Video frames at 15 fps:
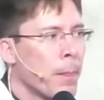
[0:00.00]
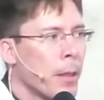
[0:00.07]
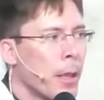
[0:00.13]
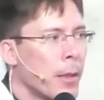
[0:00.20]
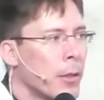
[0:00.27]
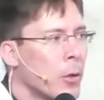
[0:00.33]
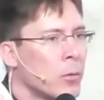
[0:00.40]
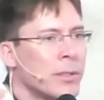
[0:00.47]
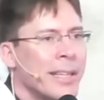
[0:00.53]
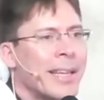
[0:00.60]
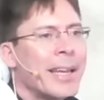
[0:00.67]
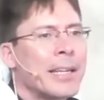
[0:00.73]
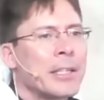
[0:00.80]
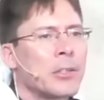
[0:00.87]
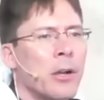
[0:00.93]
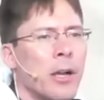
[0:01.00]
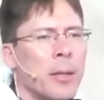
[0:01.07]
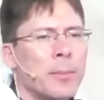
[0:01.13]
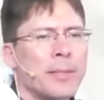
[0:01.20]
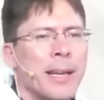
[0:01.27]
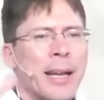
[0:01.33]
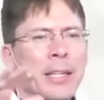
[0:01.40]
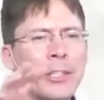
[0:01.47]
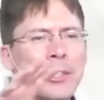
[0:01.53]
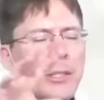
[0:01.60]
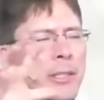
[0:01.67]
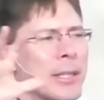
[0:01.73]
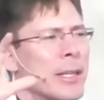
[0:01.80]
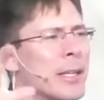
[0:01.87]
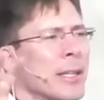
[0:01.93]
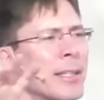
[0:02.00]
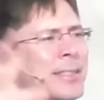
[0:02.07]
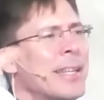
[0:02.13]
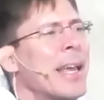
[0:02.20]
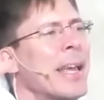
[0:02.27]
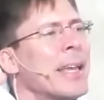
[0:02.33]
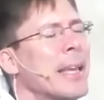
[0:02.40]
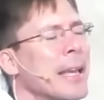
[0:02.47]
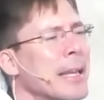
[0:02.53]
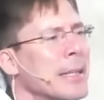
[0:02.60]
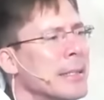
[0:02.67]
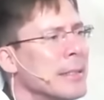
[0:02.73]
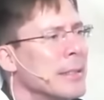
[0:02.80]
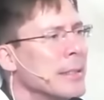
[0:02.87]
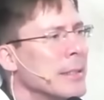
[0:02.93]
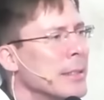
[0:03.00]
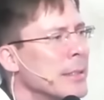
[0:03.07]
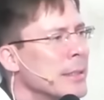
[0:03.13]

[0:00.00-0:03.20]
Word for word: And they don't take any time to actually take in,